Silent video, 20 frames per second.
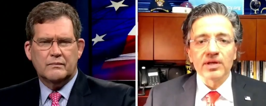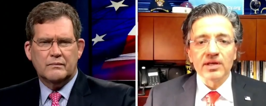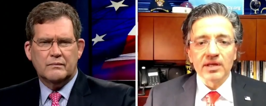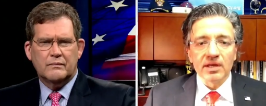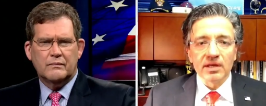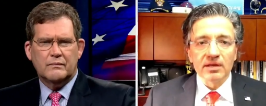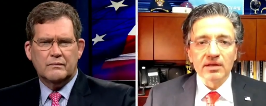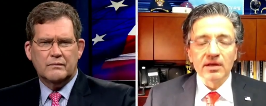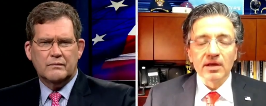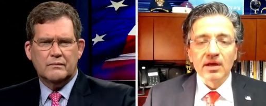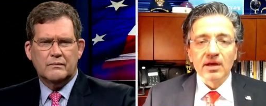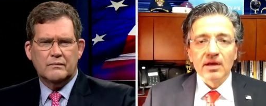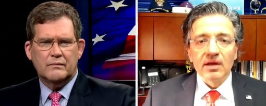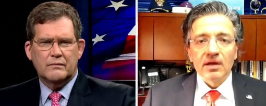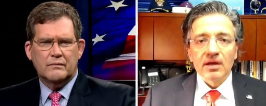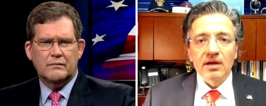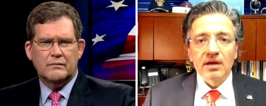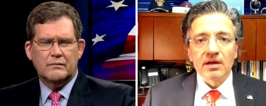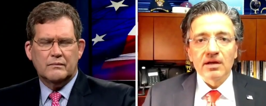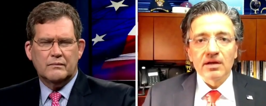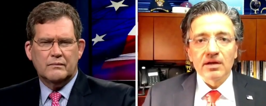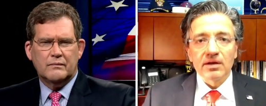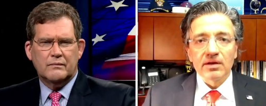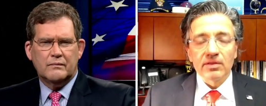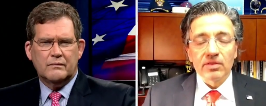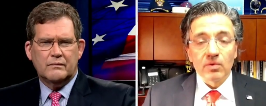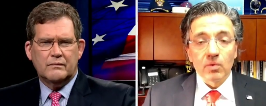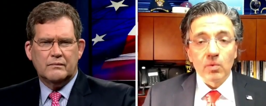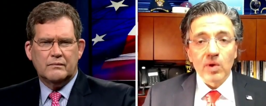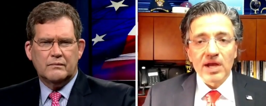Speaker 1: need uh,
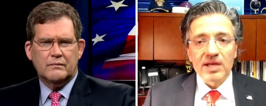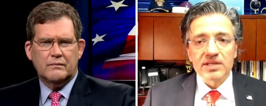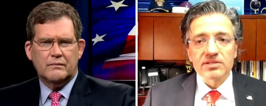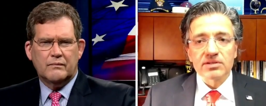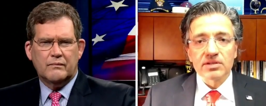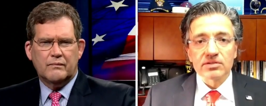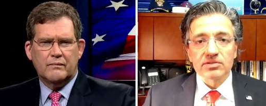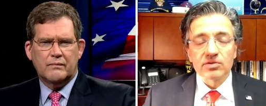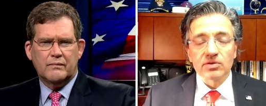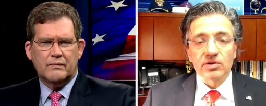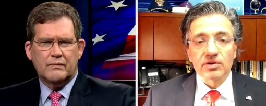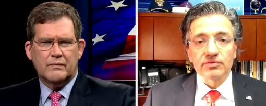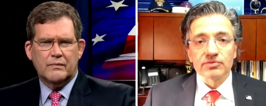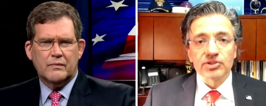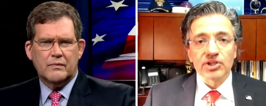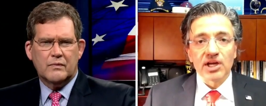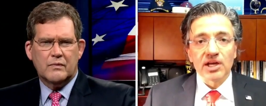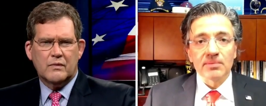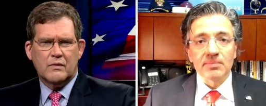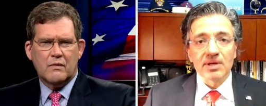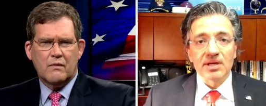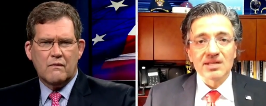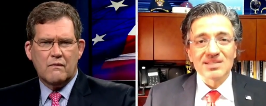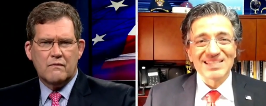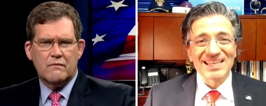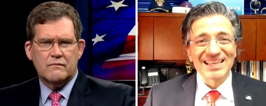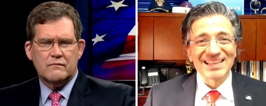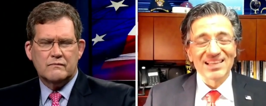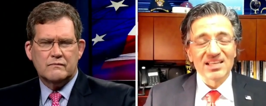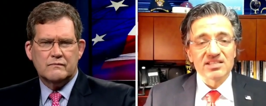uh, the West to sort of chime in
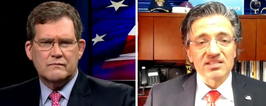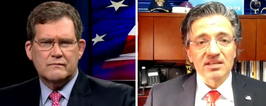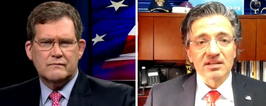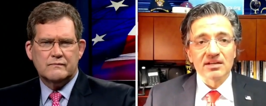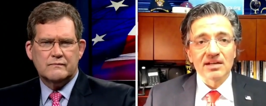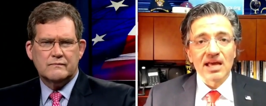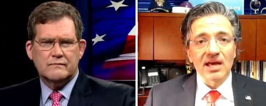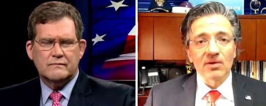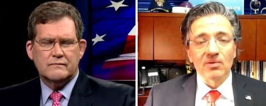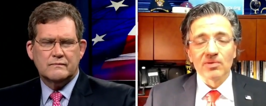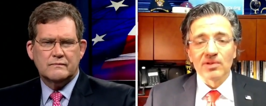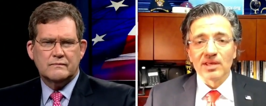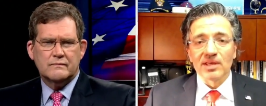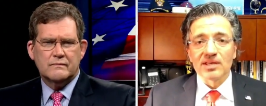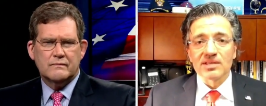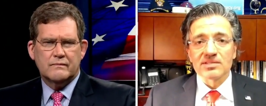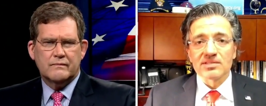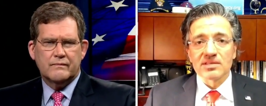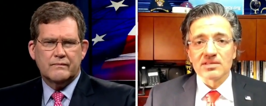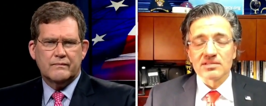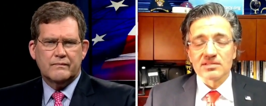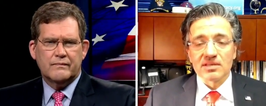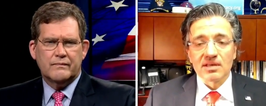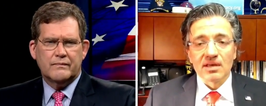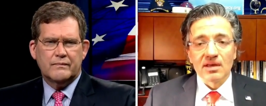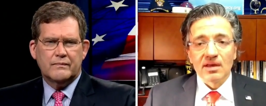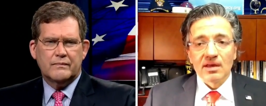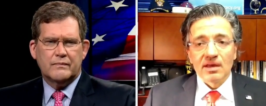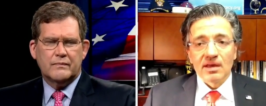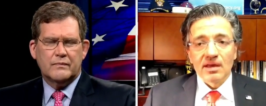and say, listen, not only is
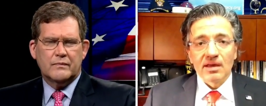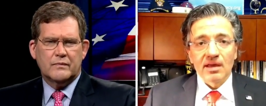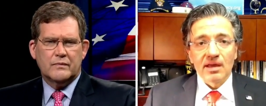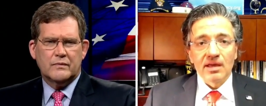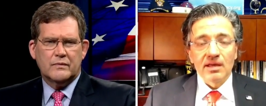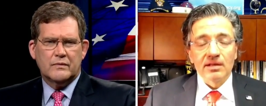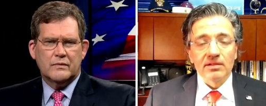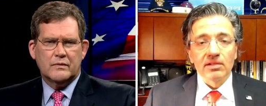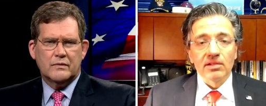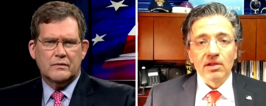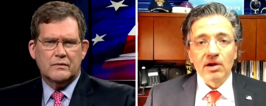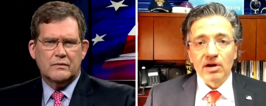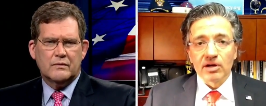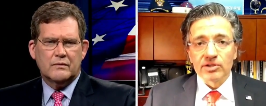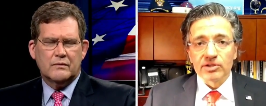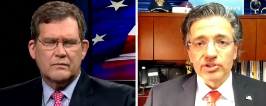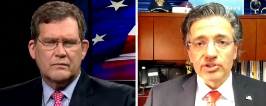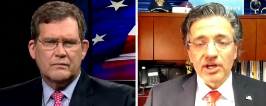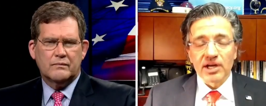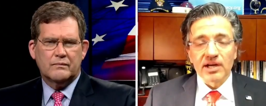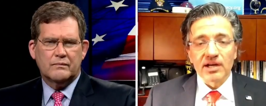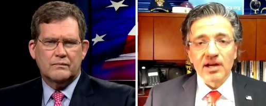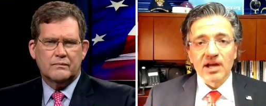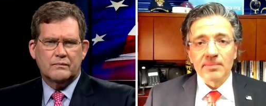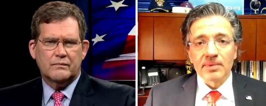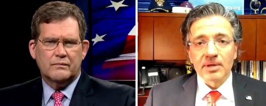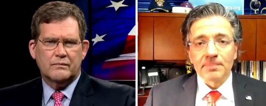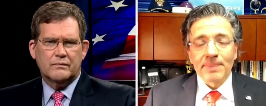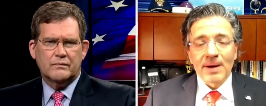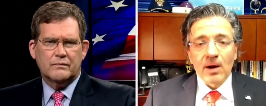this a, a large
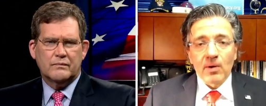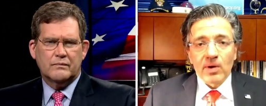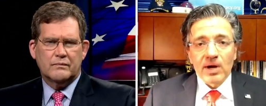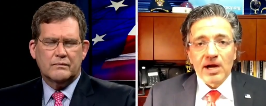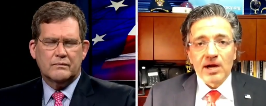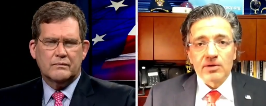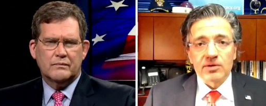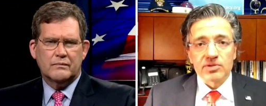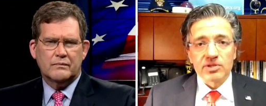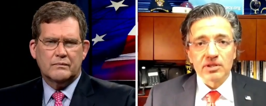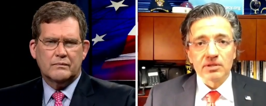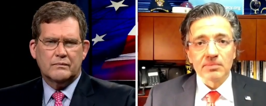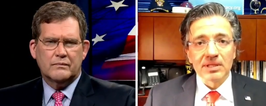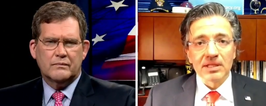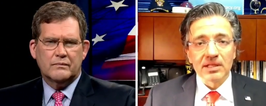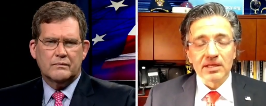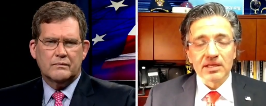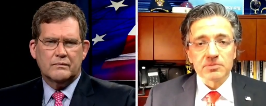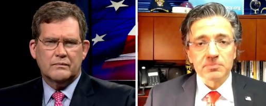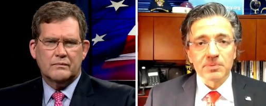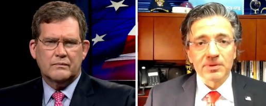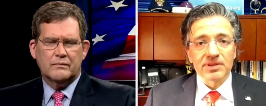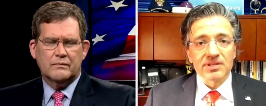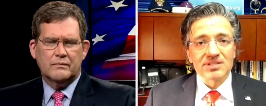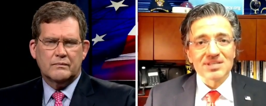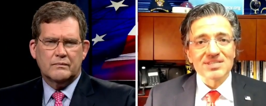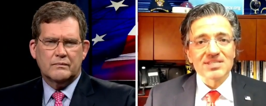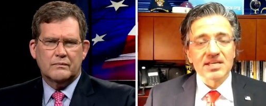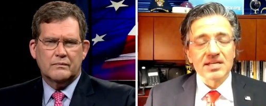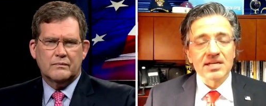economic powerhouse in the Middle East,
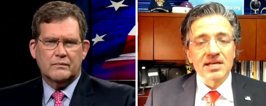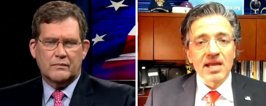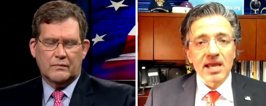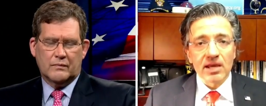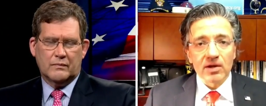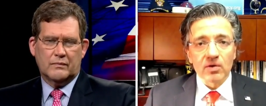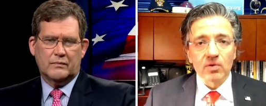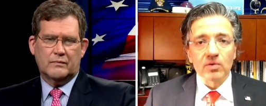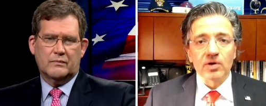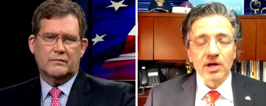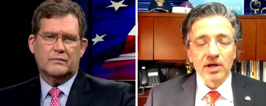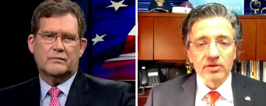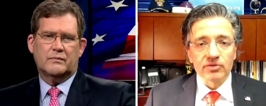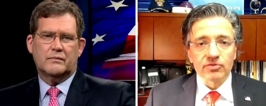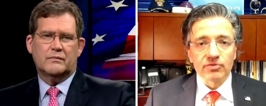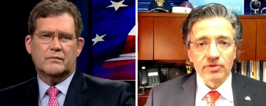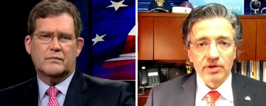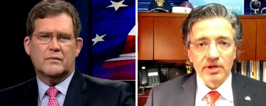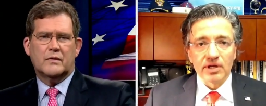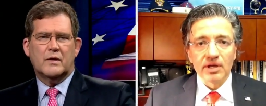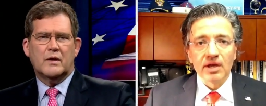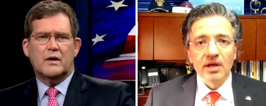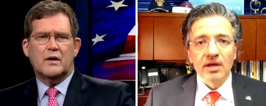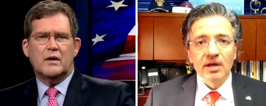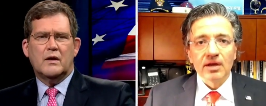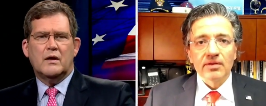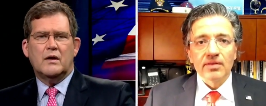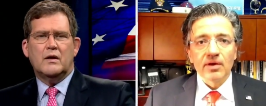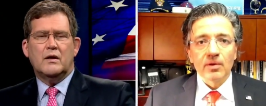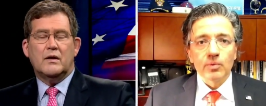but this is a NATO country
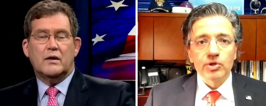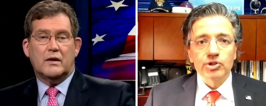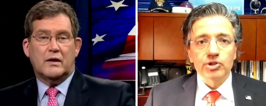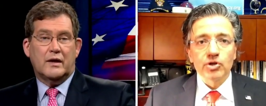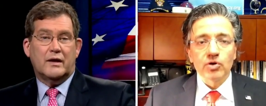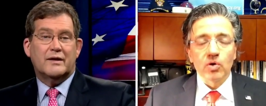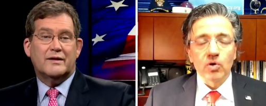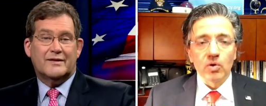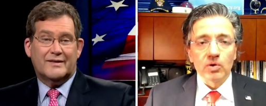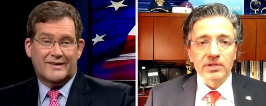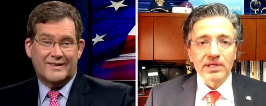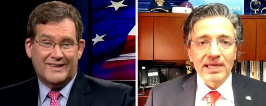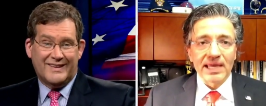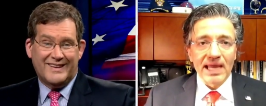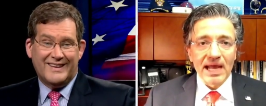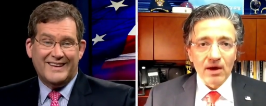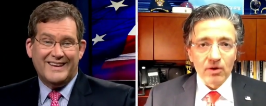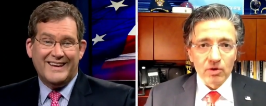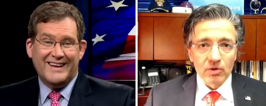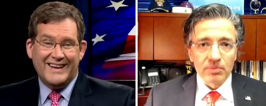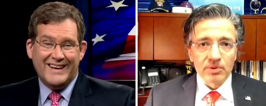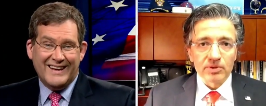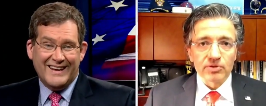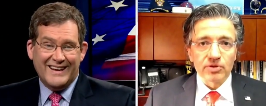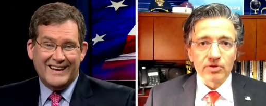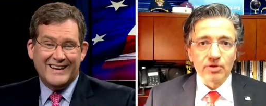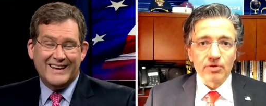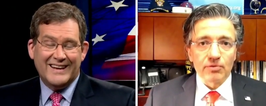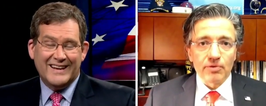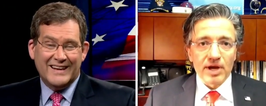that we should hold accountable
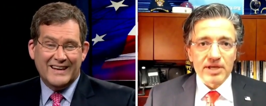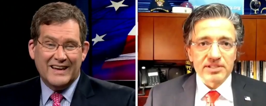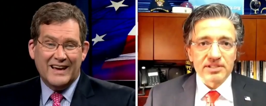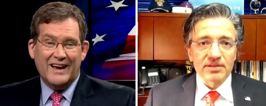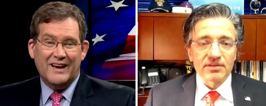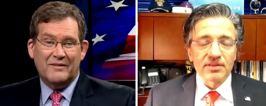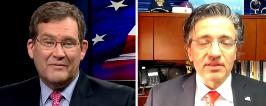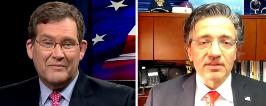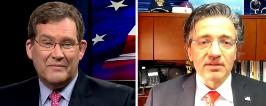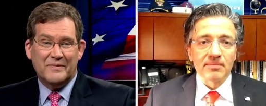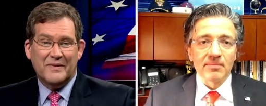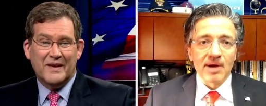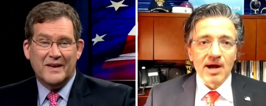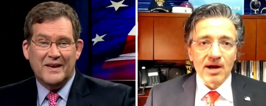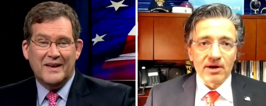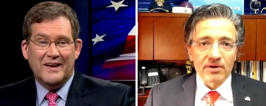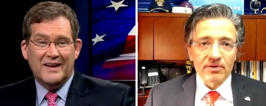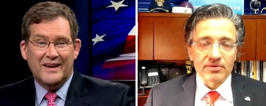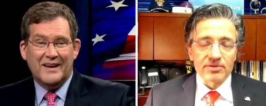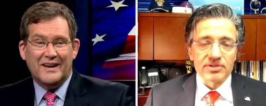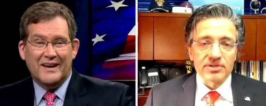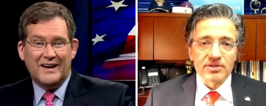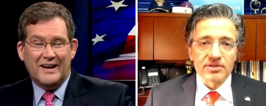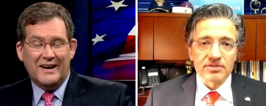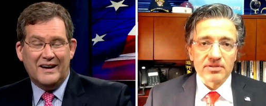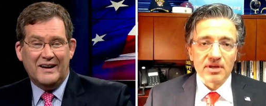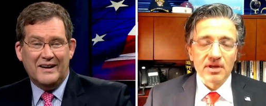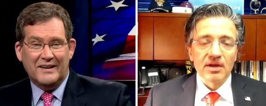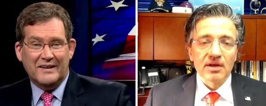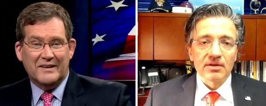to the rest yeah. of the
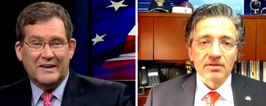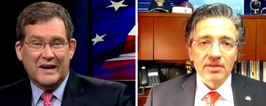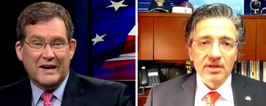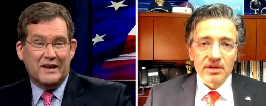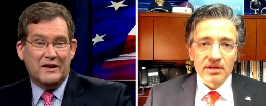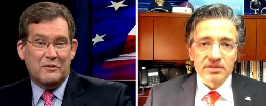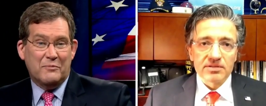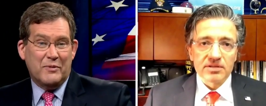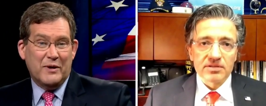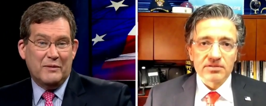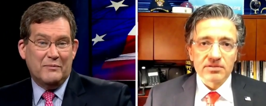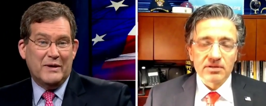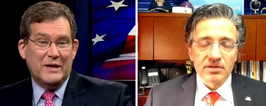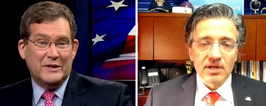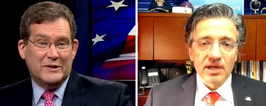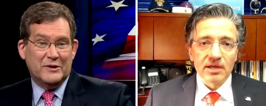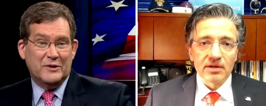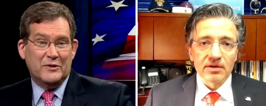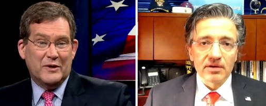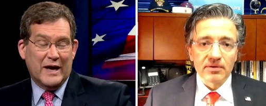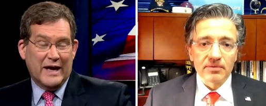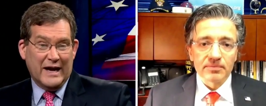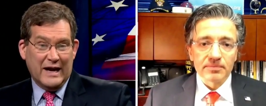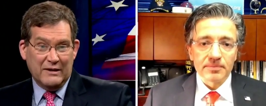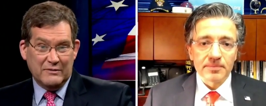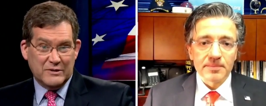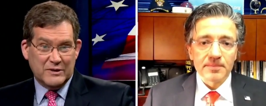democracies. I think you beat
Speaker 2: me to that. I was